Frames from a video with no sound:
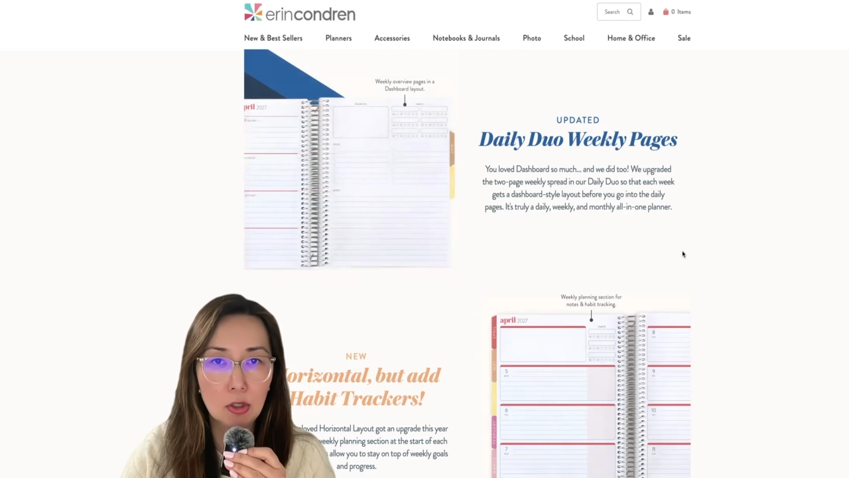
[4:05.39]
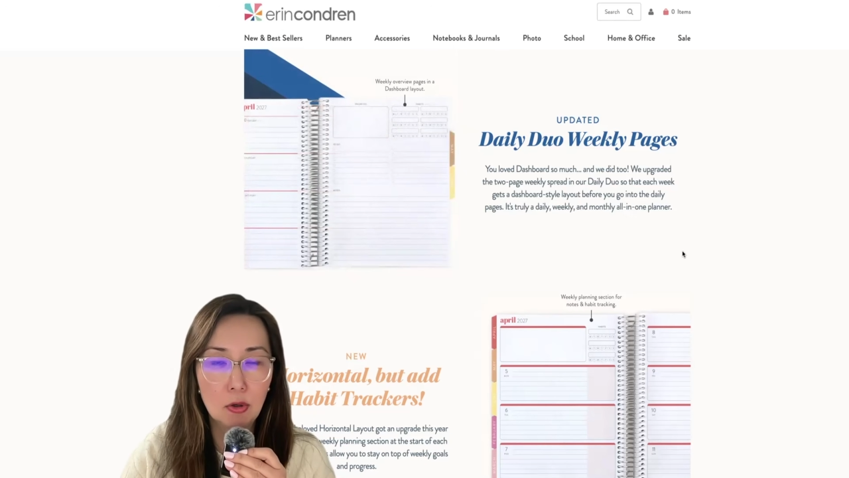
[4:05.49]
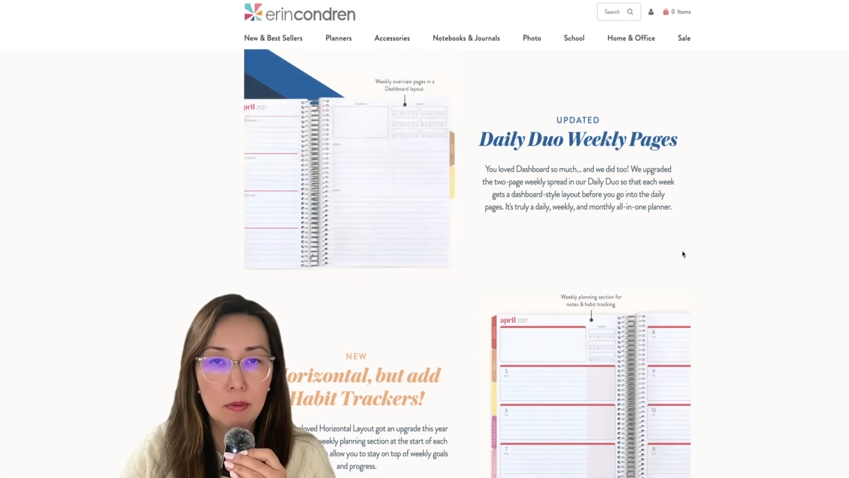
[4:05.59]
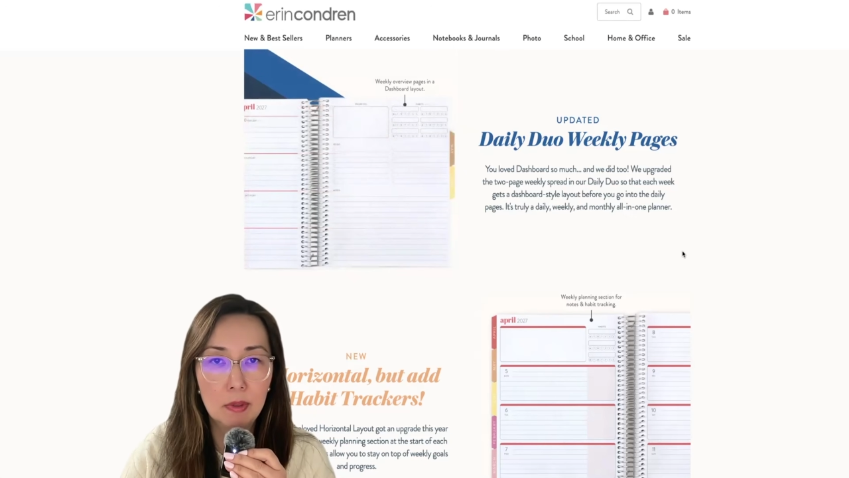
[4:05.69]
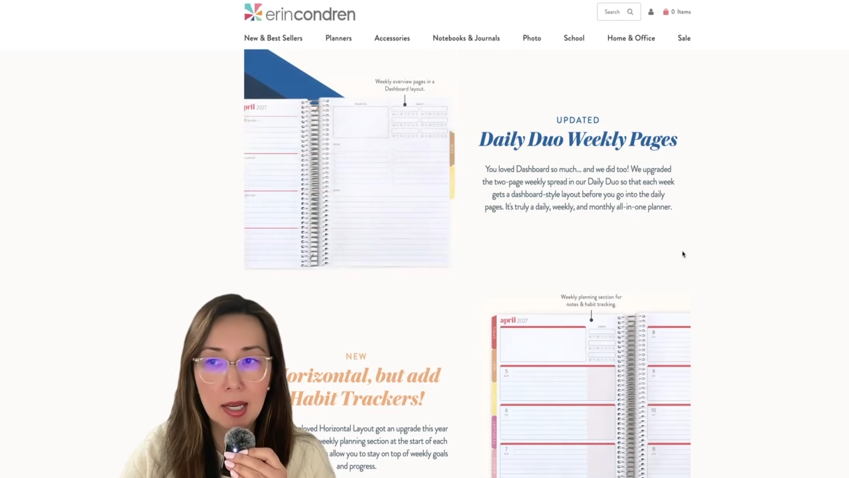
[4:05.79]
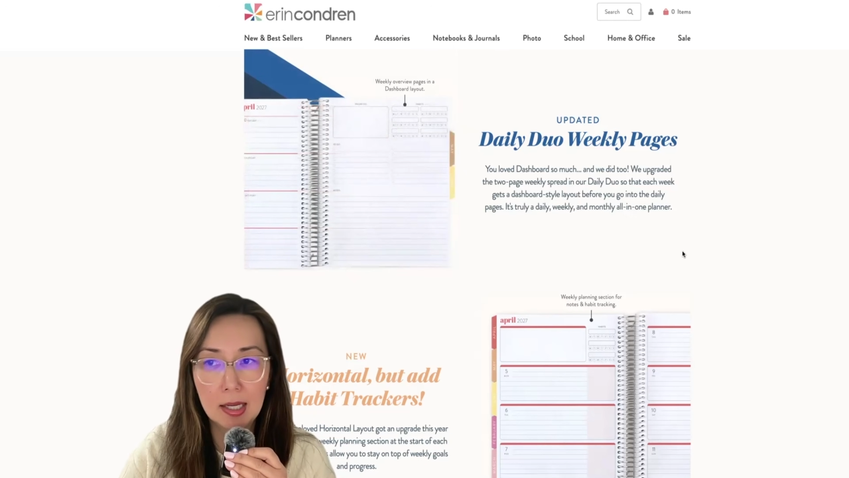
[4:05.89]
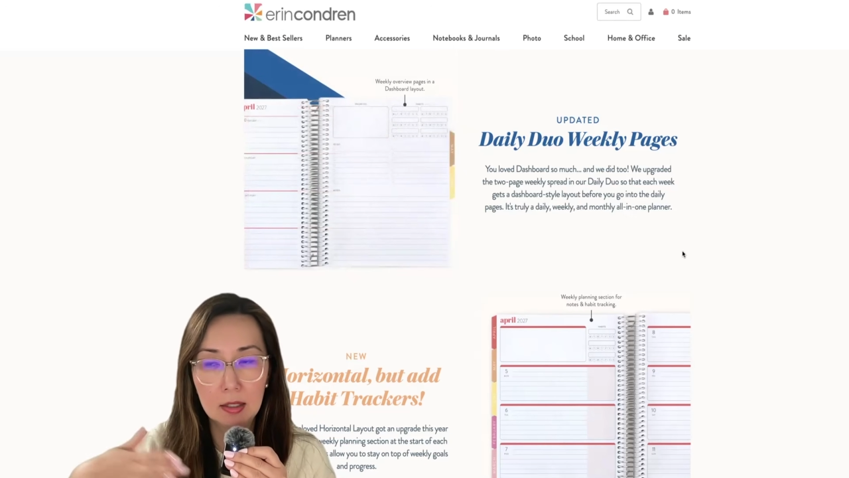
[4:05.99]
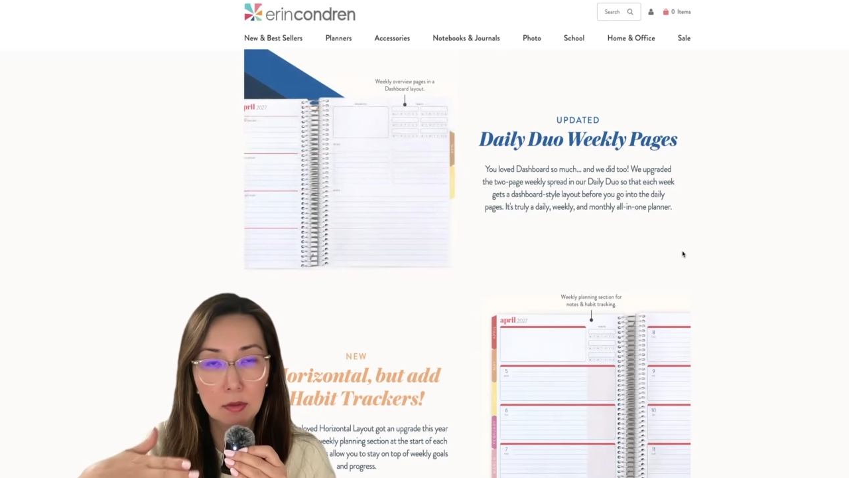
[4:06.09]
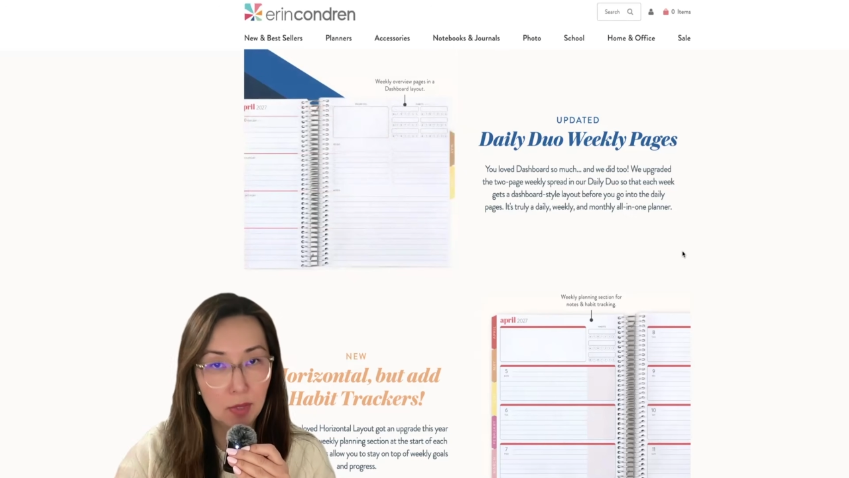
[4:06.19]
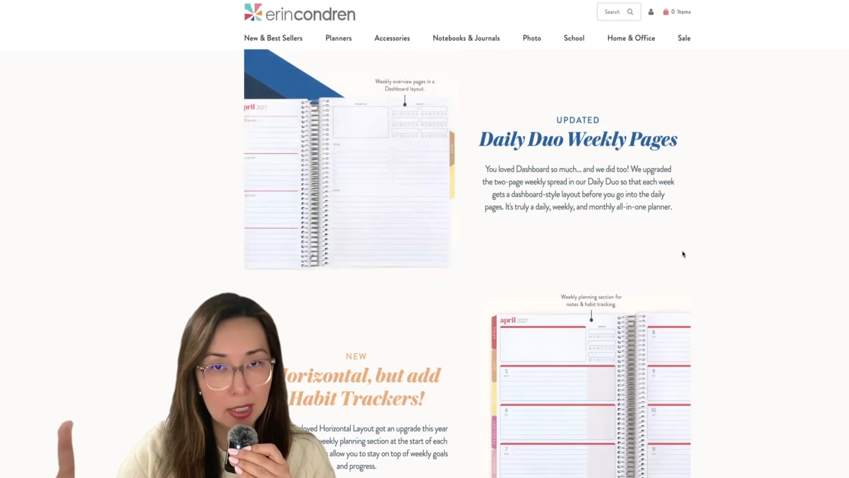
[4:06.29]
Duo
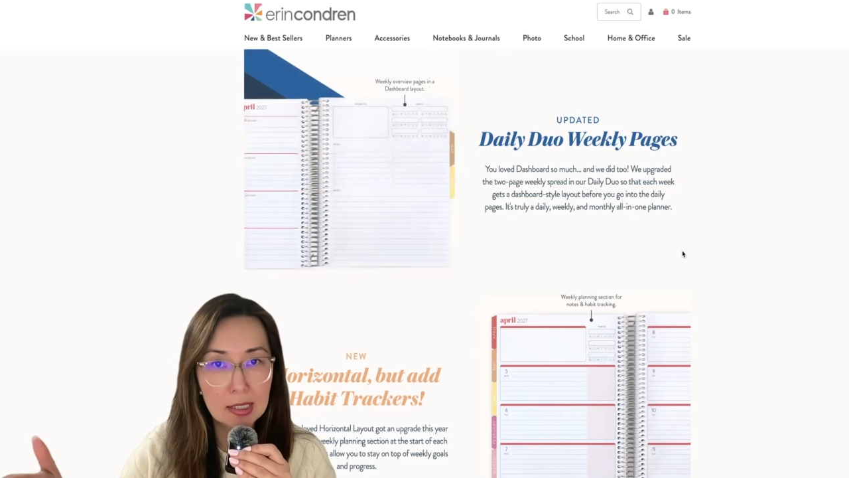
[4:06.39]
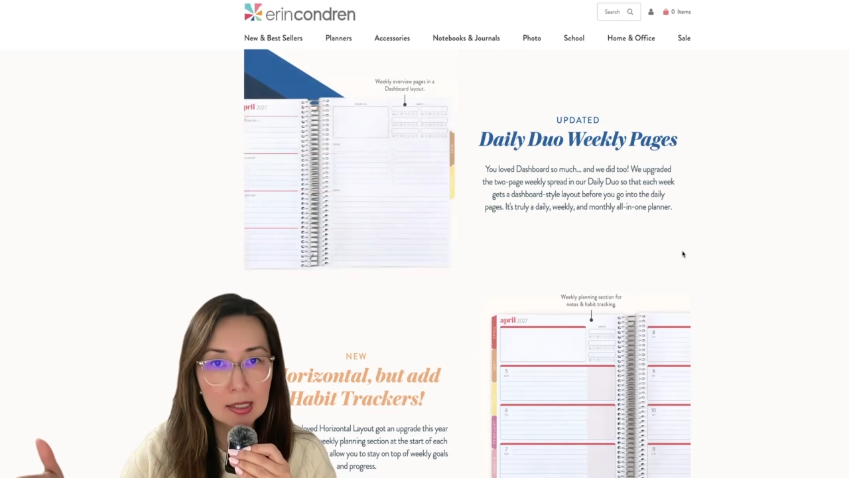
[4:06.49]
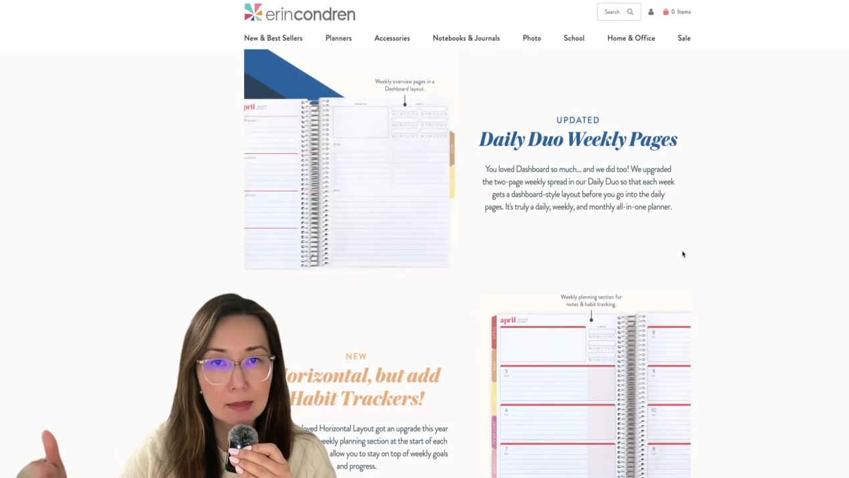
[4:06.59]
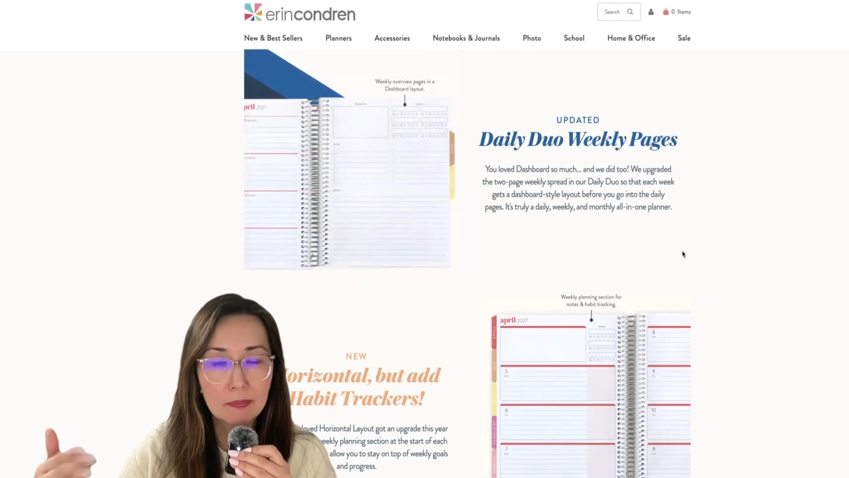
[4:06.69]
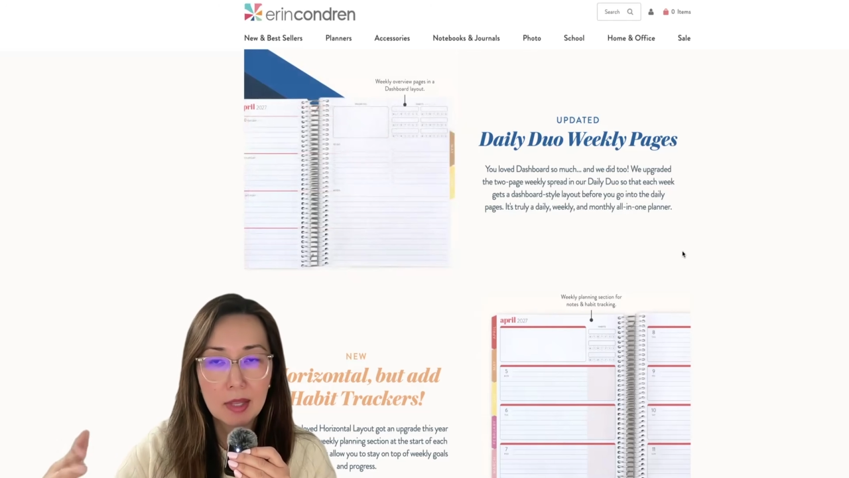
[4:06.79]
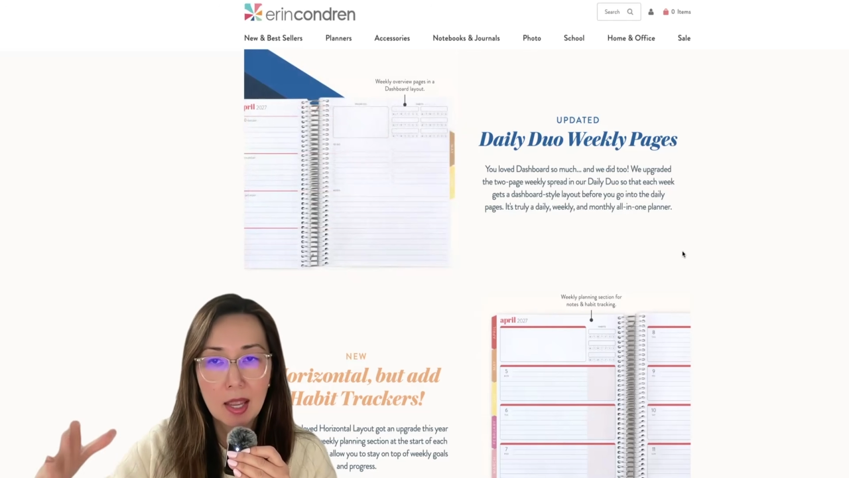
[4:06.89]
in rings,